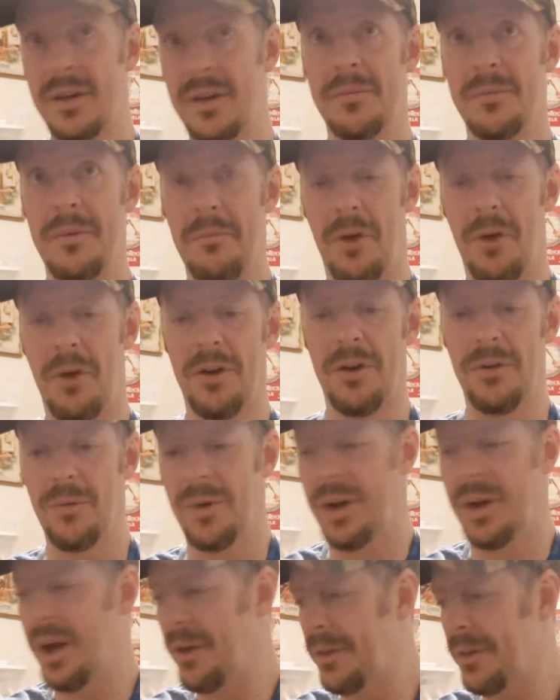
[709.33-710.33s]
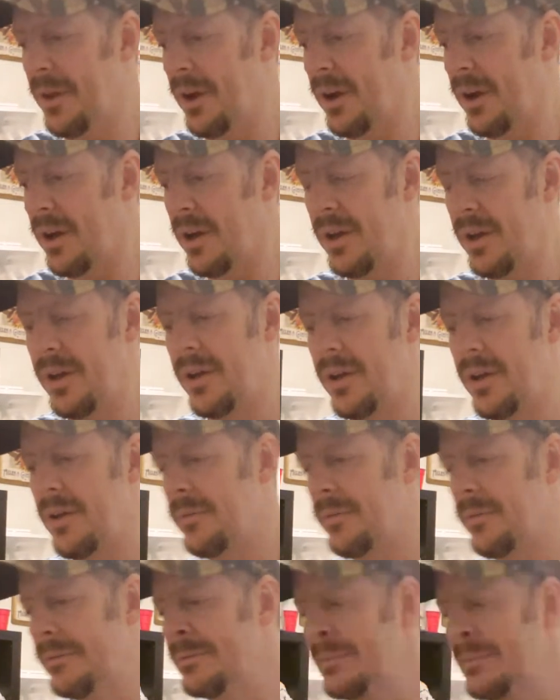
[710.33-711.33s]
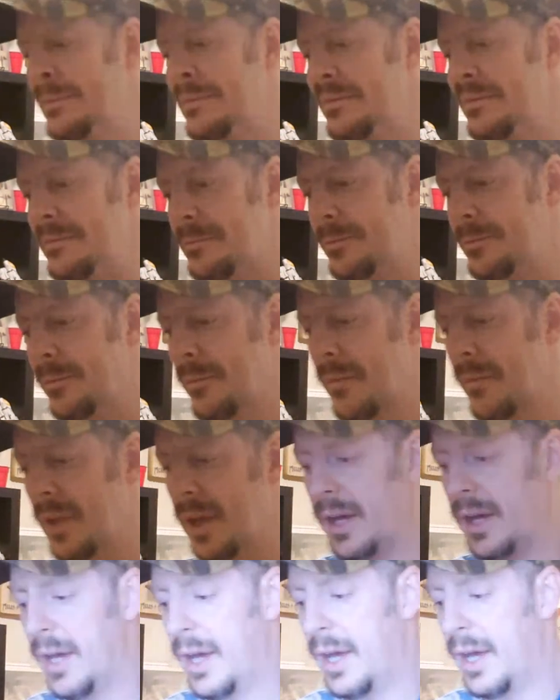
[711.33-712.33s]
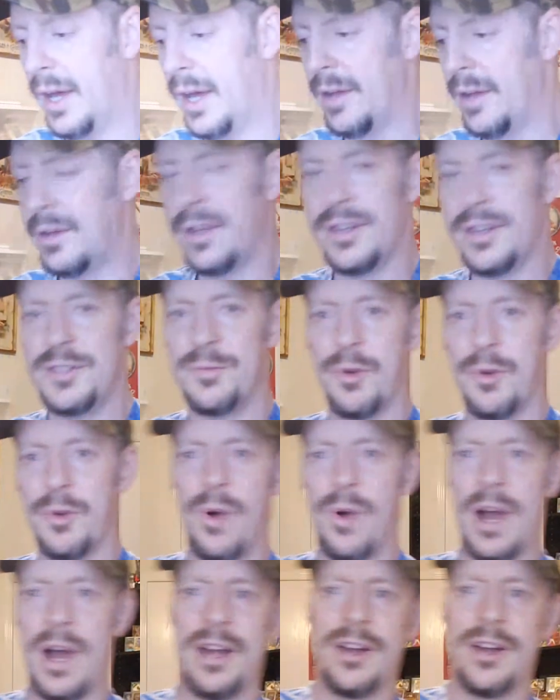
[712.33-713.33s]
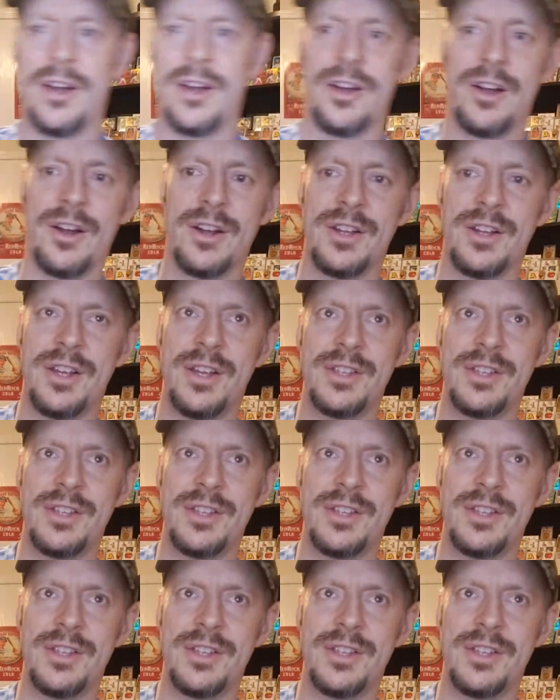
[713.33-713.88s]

modern one out there. There's McGuire.